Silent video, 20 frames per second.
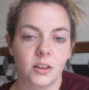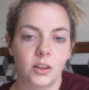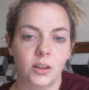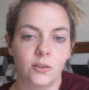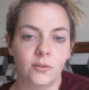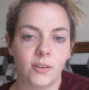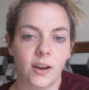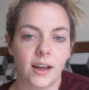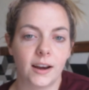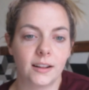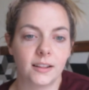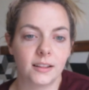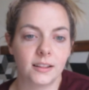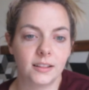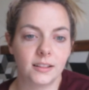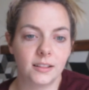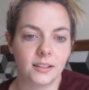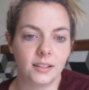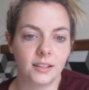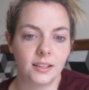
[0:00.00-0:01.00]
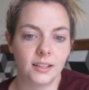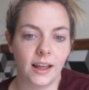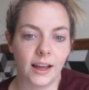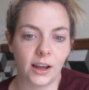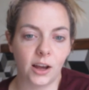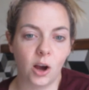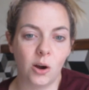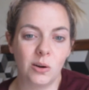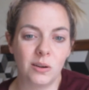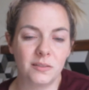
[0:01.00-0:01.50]
you've got to
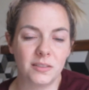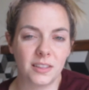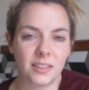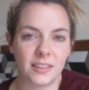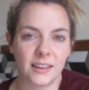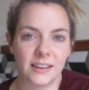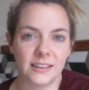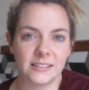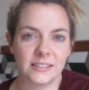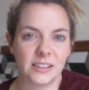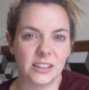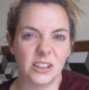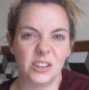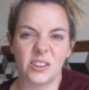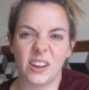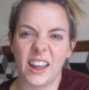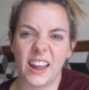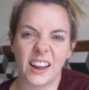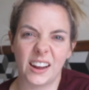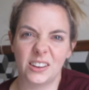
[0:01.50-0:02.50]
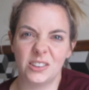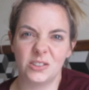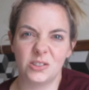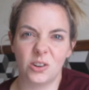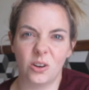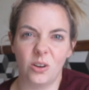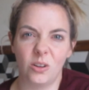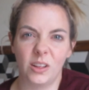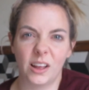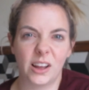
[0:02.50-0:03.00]
let go of the things that you can't
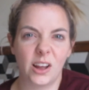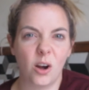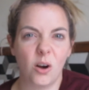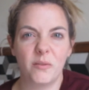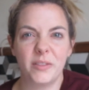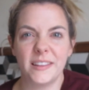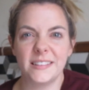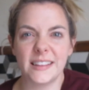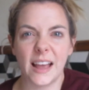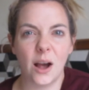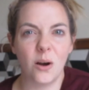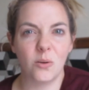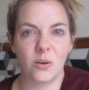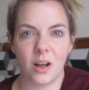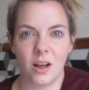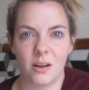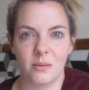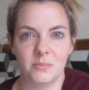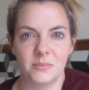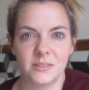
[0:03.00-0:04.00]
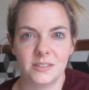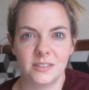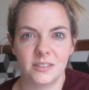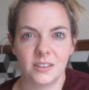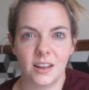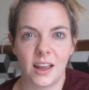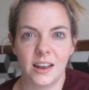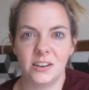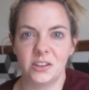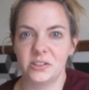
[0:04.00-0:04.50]
control, let go of these outcomes,
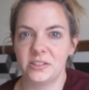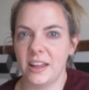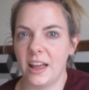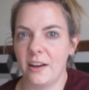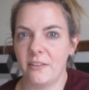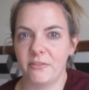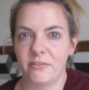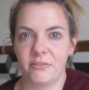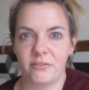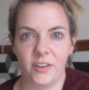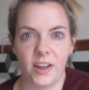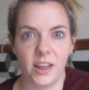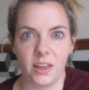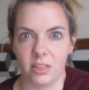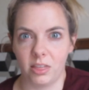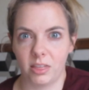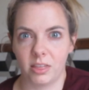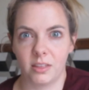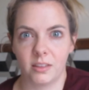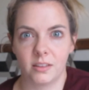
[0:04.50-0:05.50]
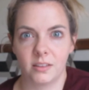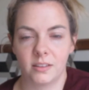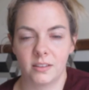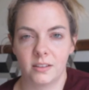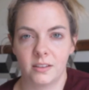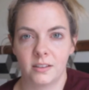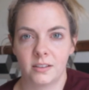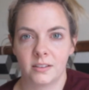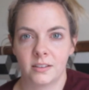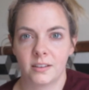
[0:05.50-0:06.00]
and just have faith.
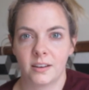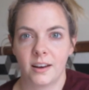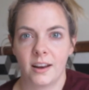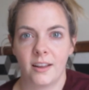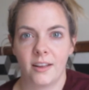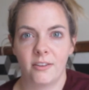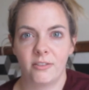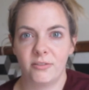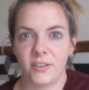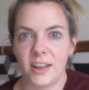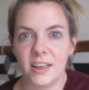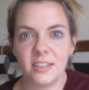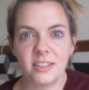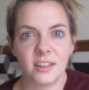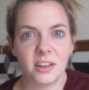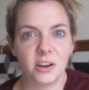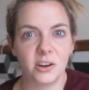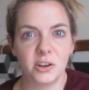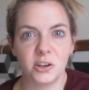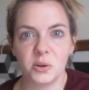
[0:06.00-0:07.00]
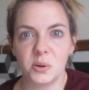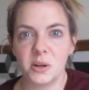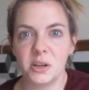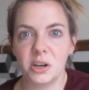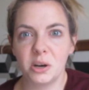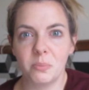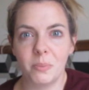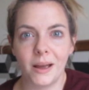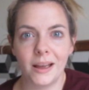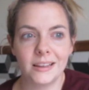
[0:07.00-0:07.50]
Faith that you're doing
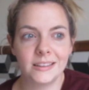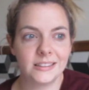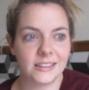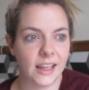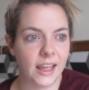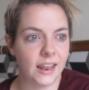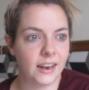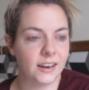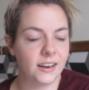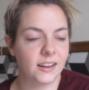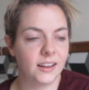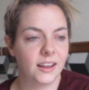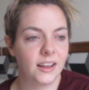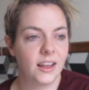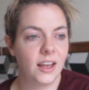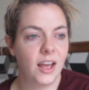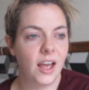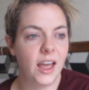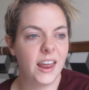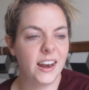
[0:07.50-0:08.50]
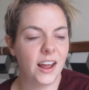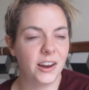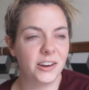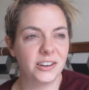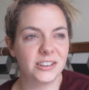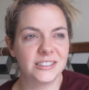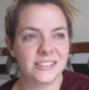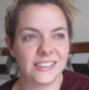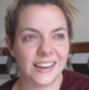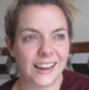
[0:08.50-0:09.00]
your best and an
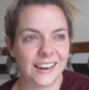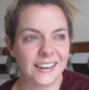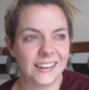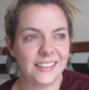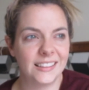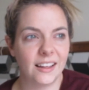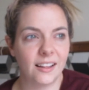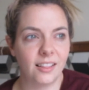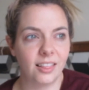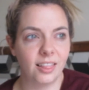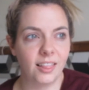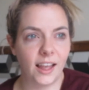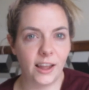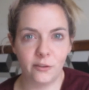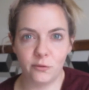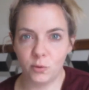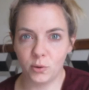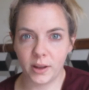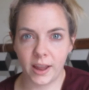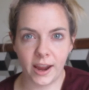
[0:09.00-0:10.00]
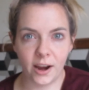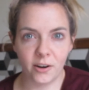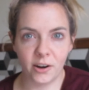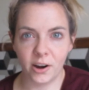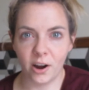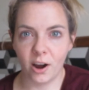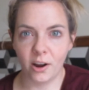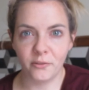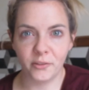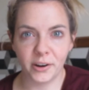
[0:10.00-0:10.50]
understanding that life will
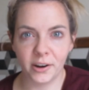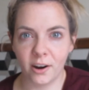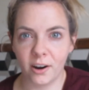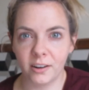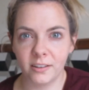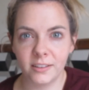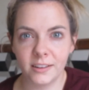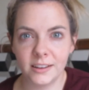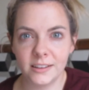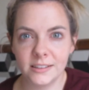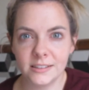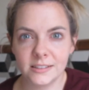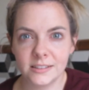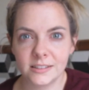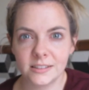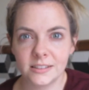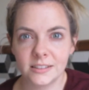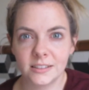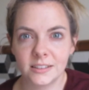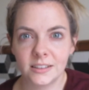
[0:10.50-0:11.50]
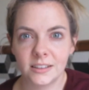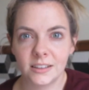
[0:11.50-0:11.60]
carry on regardless.